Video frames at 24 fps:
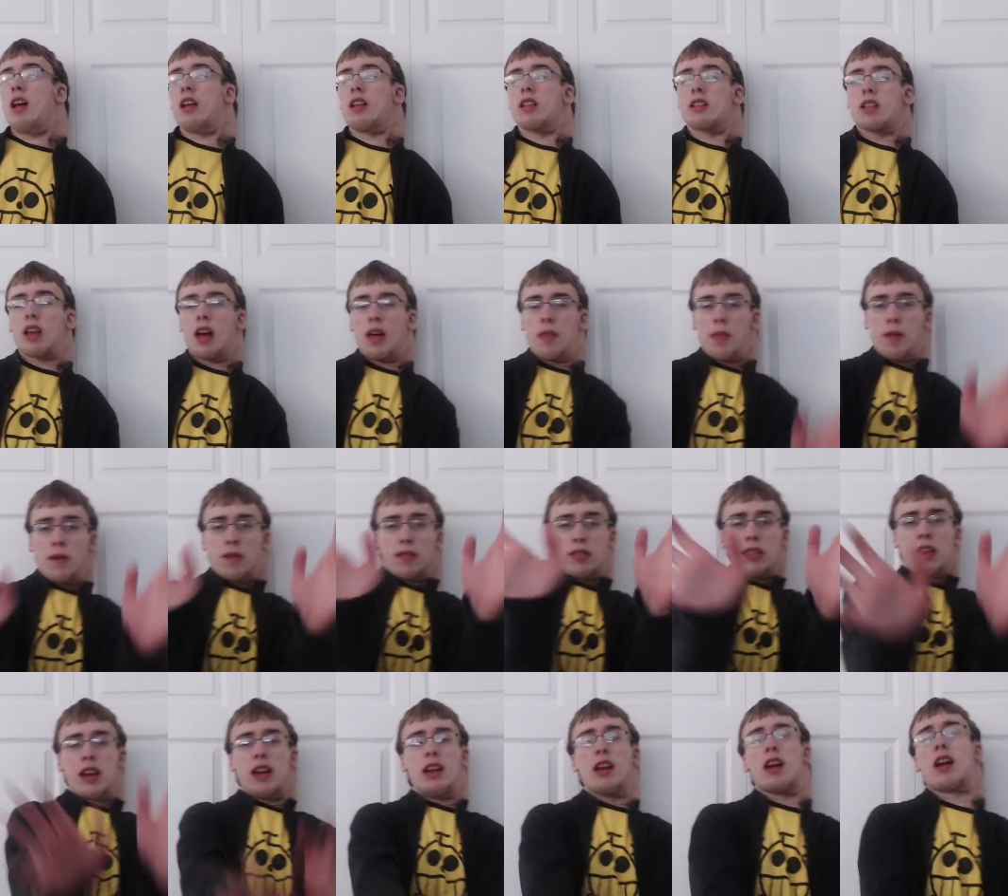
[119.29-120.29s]
So I've
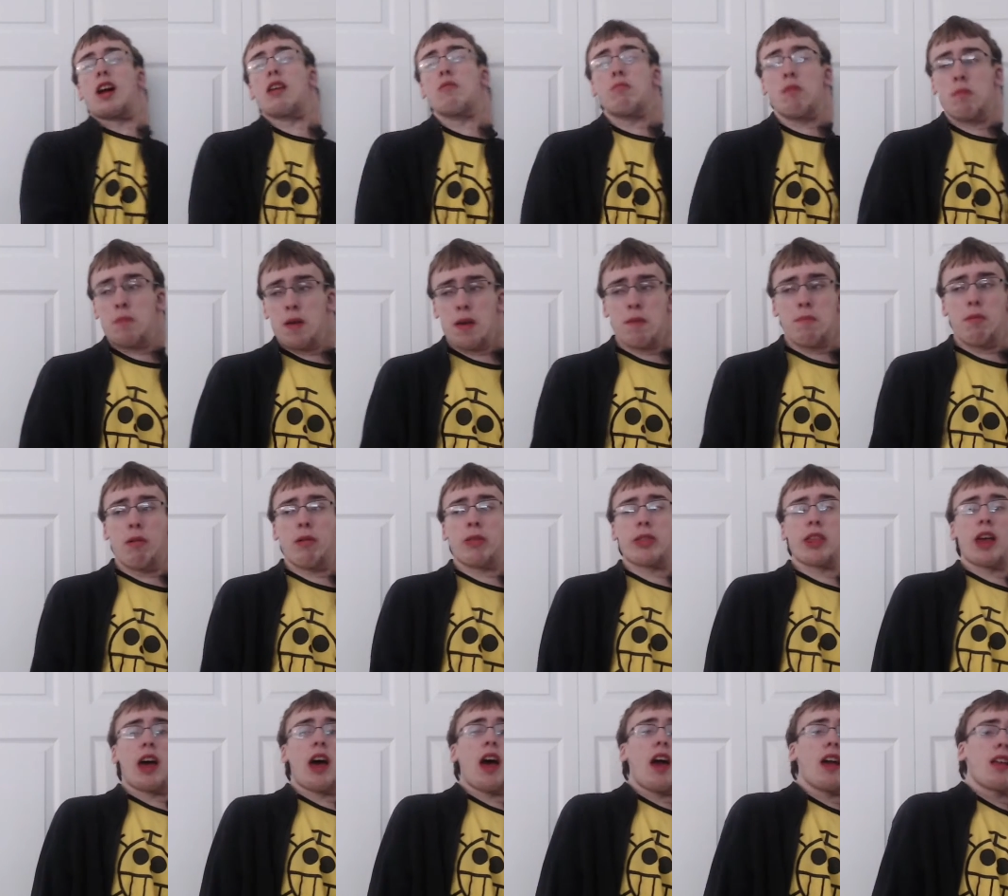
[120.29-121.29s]
seen a couple people
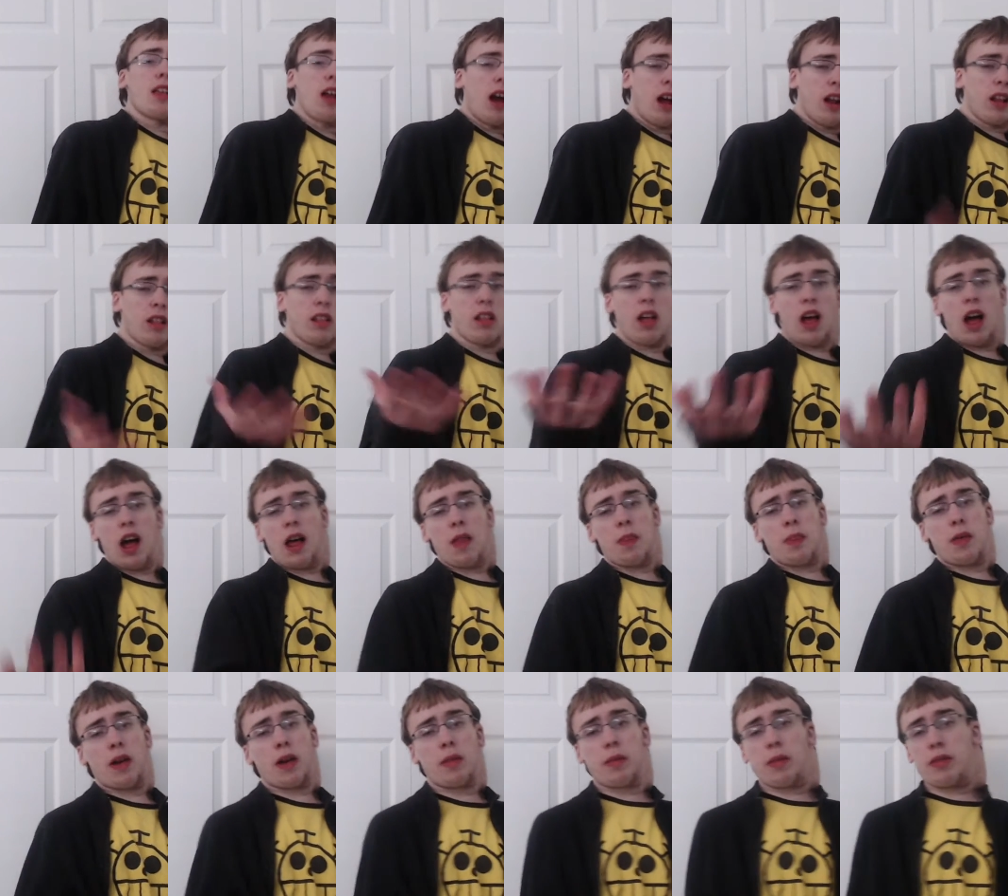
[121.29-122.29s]
say, not a
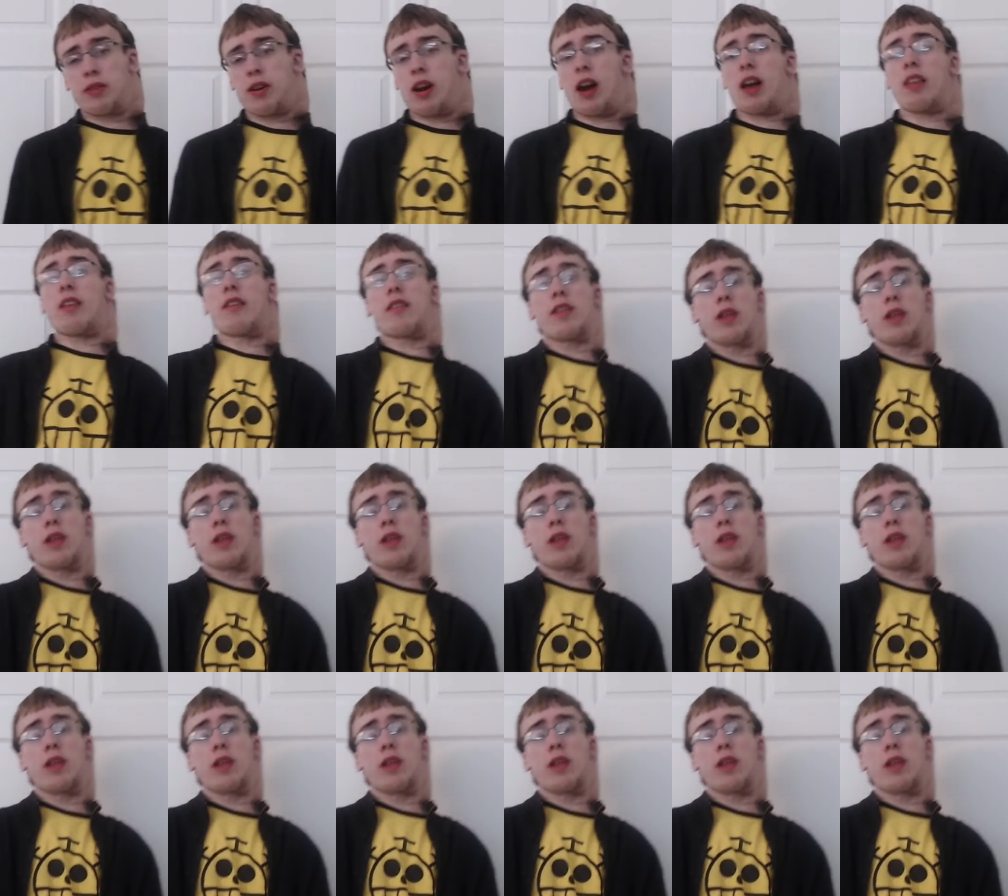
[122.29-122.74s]
lot, because the chapter had